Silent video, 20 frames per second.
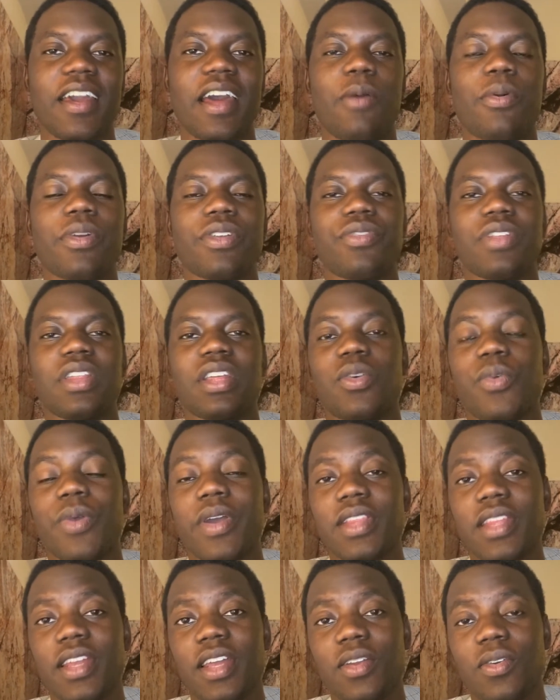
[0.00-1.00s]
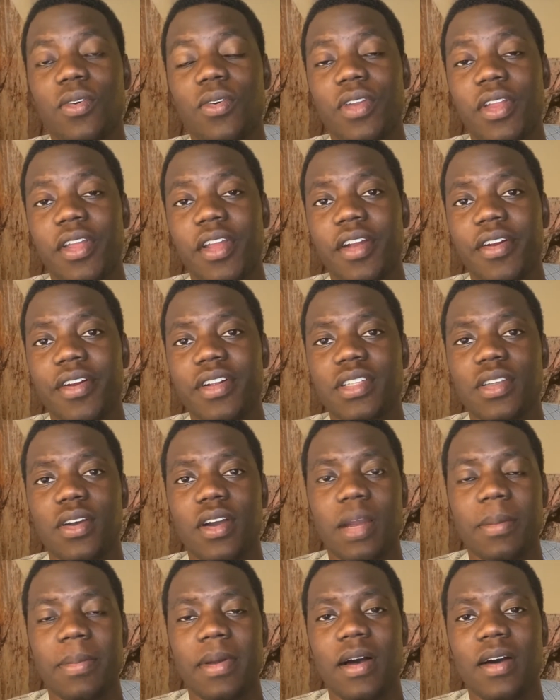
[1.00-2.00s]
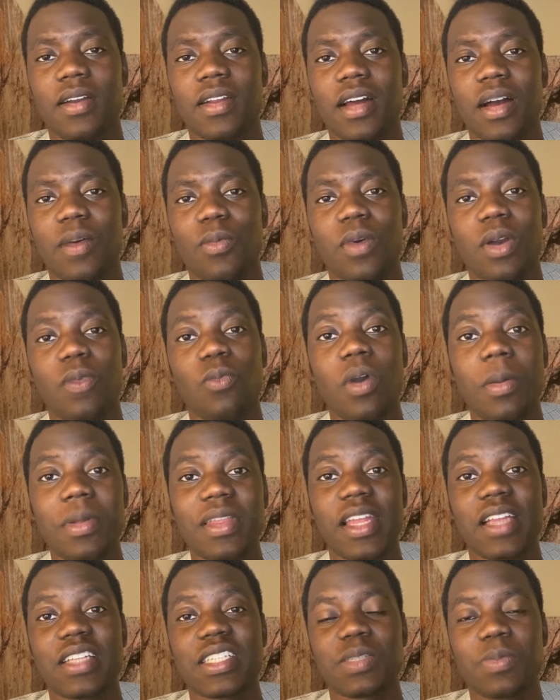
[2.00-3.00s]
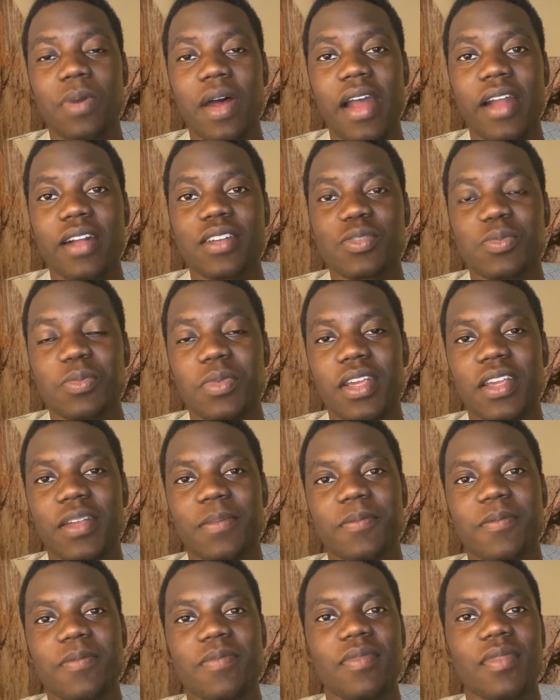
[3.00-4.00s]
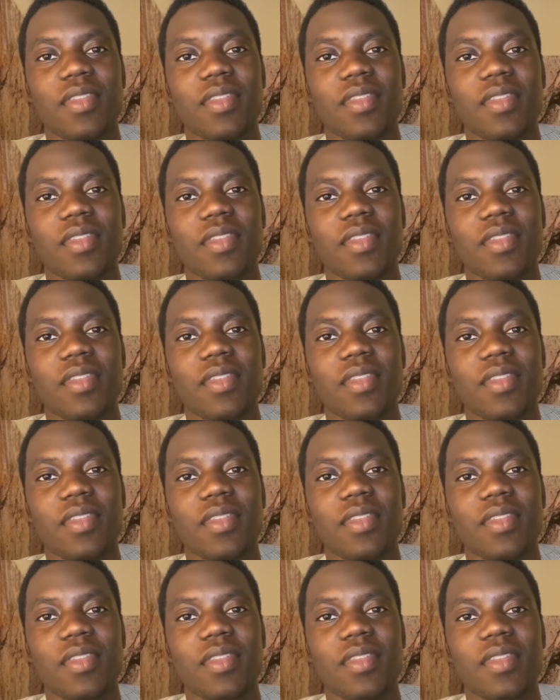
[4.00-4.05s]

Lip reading: I wanted to really quickly get on here and talk about one woman that inspires me.